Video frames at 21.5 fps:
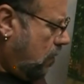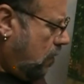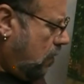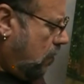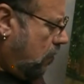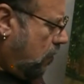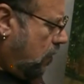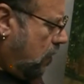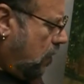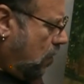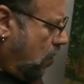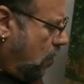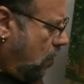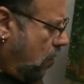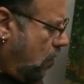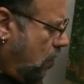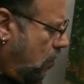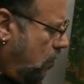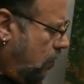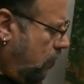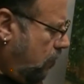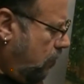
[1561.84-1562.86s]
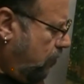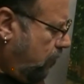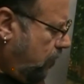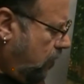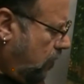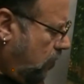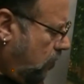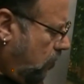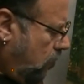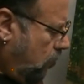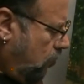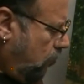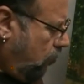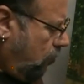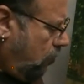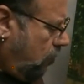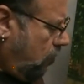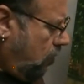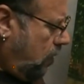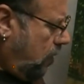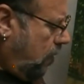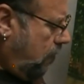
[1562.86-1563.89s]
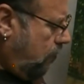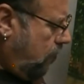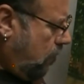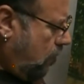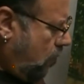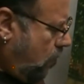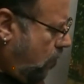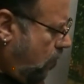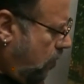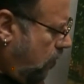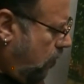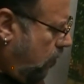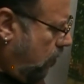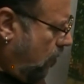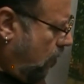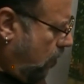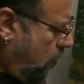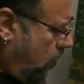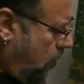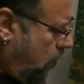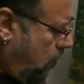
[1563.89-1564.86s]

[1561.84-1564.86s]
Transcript: Then all of the figures leave the courtyard,